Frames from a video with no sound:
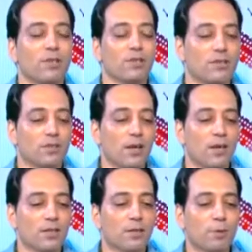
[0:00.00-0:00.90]
Because
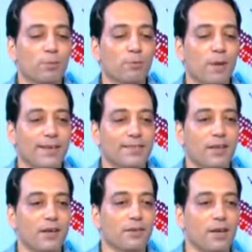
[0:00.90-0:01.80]
some people might
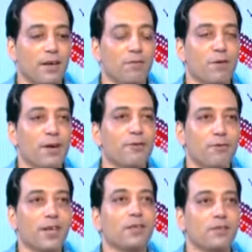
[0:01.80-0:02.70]
say that if I
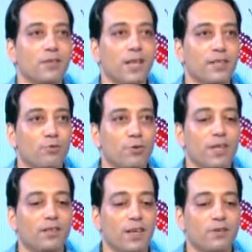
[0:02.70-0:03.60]
read and
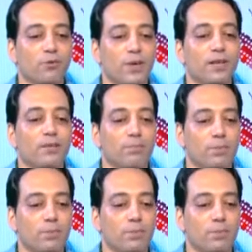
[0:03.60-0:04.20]
read and read,